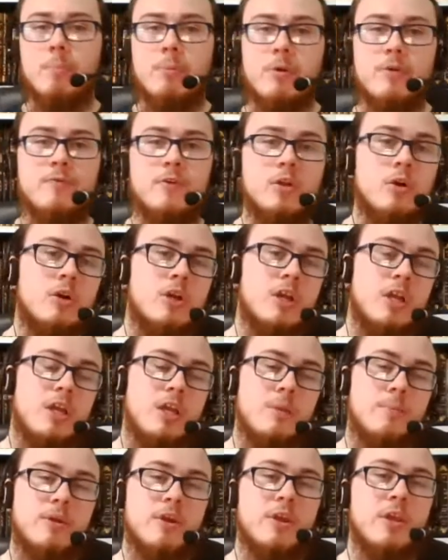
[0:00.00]
But if you look
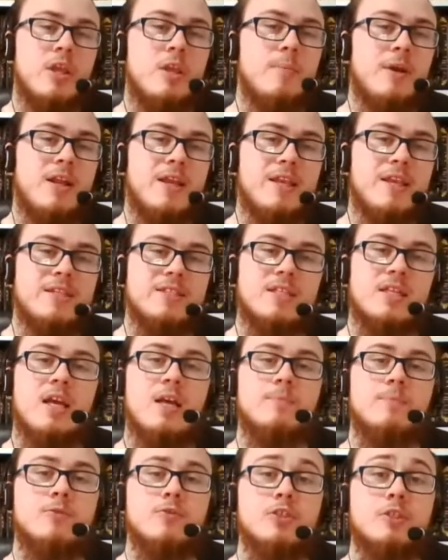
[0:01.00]
at Ibrahim alayhi
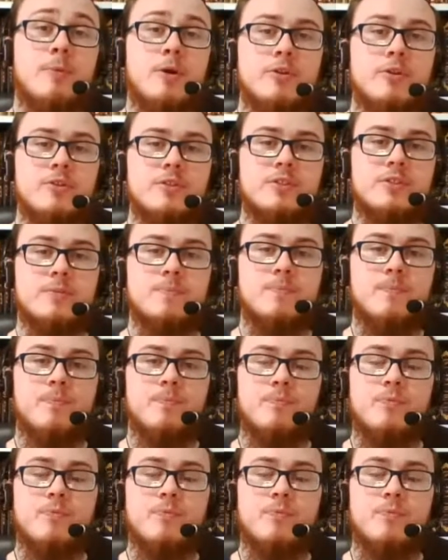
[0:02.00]
salam's response,